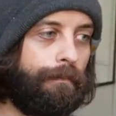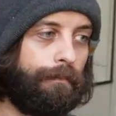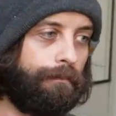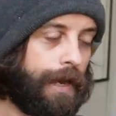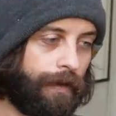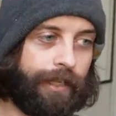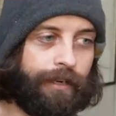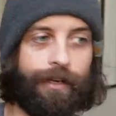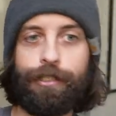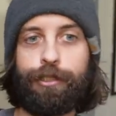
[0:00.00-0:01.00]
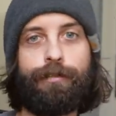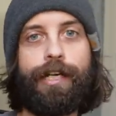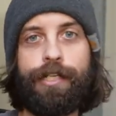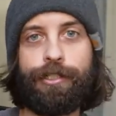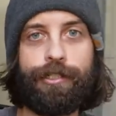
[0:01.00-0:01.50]
Mariana
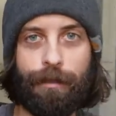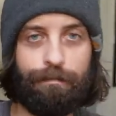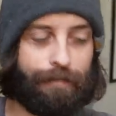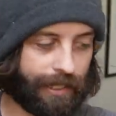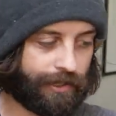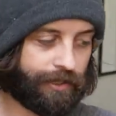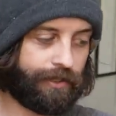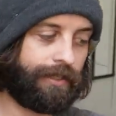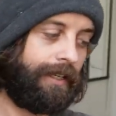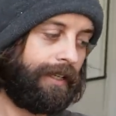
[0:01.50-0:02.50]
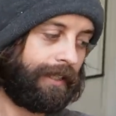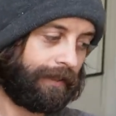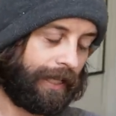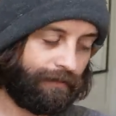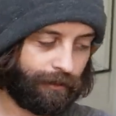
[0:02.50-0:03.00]
Trench abyss
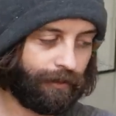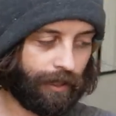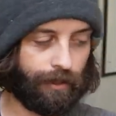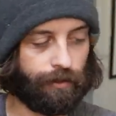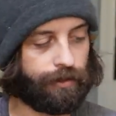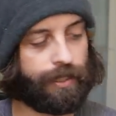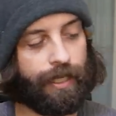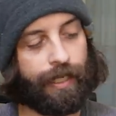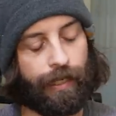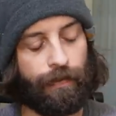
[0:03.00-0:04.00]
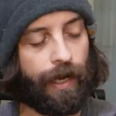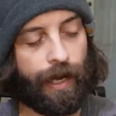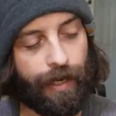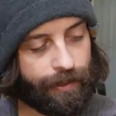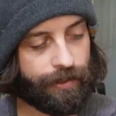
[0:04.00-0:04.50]
level lows, and the
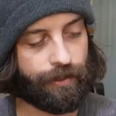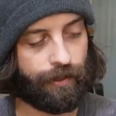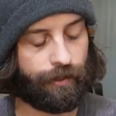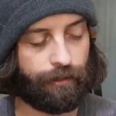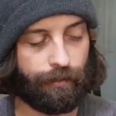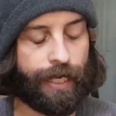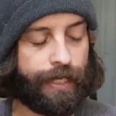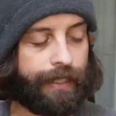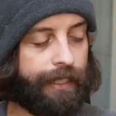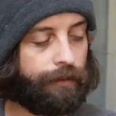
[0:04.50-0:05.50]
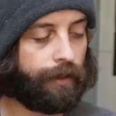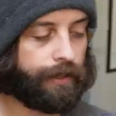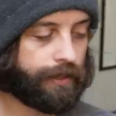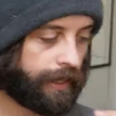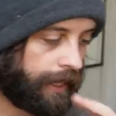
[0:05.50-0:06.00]
highs are great. He
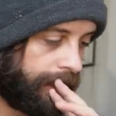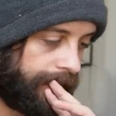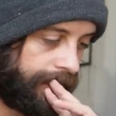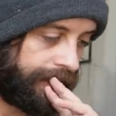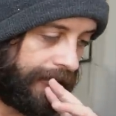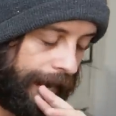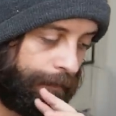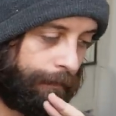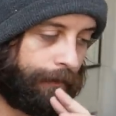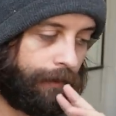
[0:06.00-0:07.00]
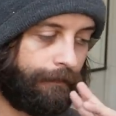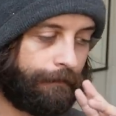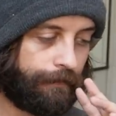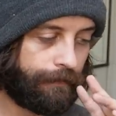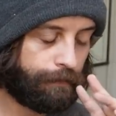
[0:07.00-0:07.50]
was capable
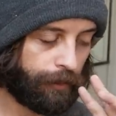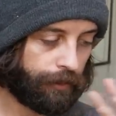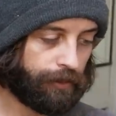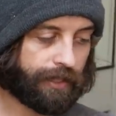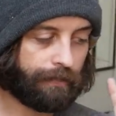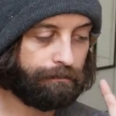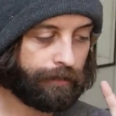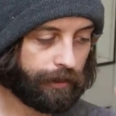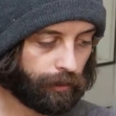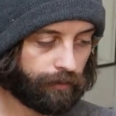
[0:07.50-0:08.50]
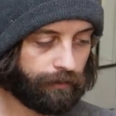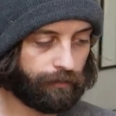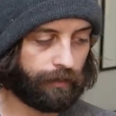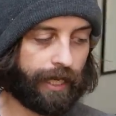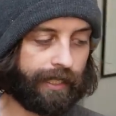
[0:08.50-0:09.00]
of producing
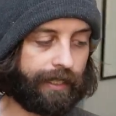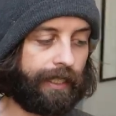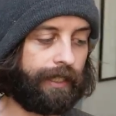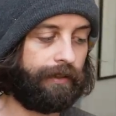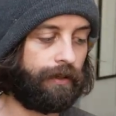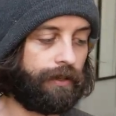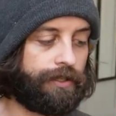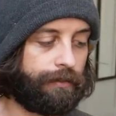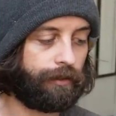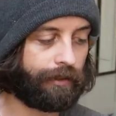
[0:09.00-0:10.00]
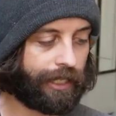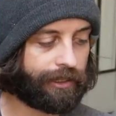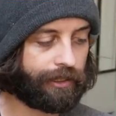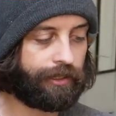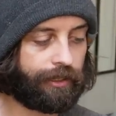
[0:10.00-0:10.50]
beautiful writing, and there are some
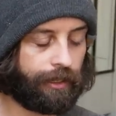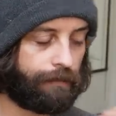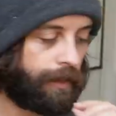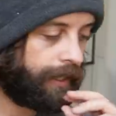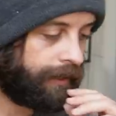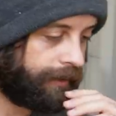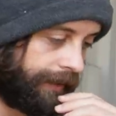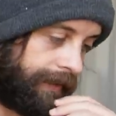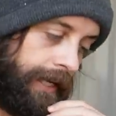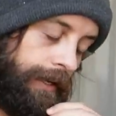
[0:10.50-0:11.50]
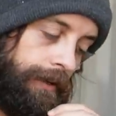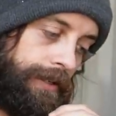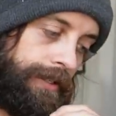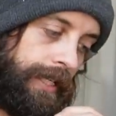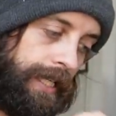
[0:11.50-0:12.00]
relationship
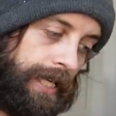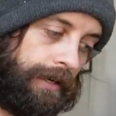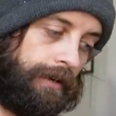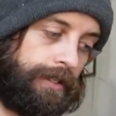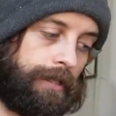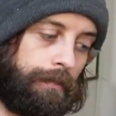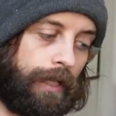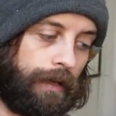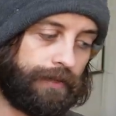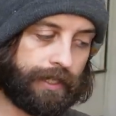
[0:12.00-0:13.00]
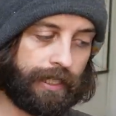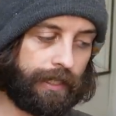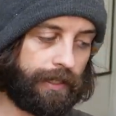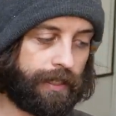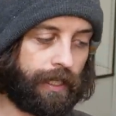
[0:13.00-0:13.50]
details in here and some love
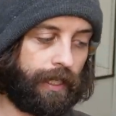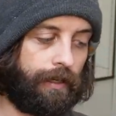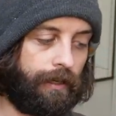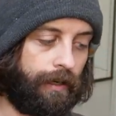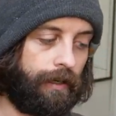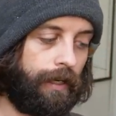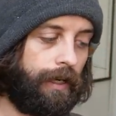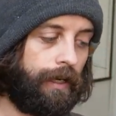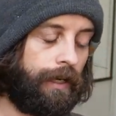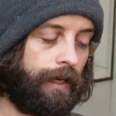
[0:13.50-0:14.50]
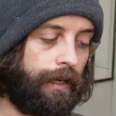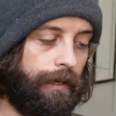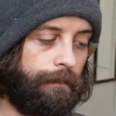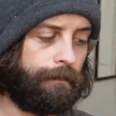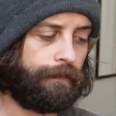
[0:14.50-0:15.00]
scenes that are,
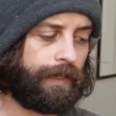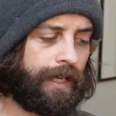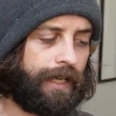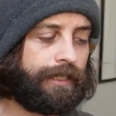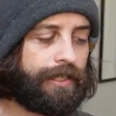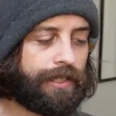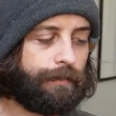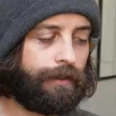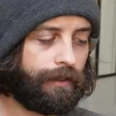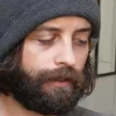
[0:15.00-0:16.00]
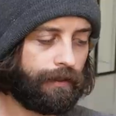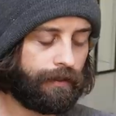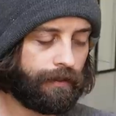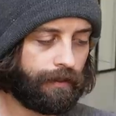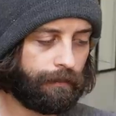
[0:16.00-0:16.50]
I think, some of
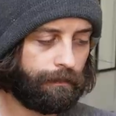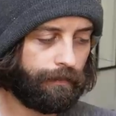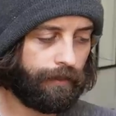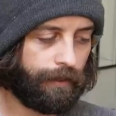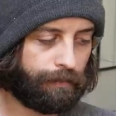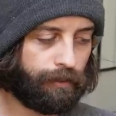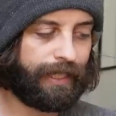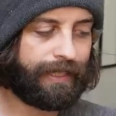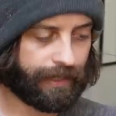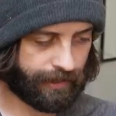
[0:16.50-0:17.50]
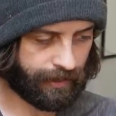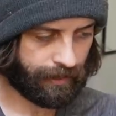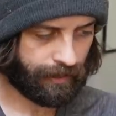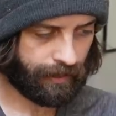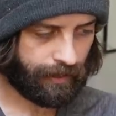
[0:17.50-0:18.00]
the
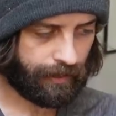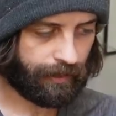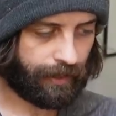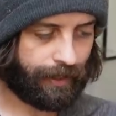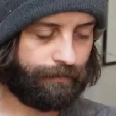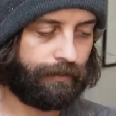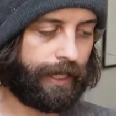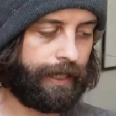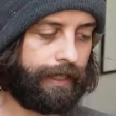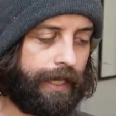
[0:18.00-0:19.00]
prettiest that I have read.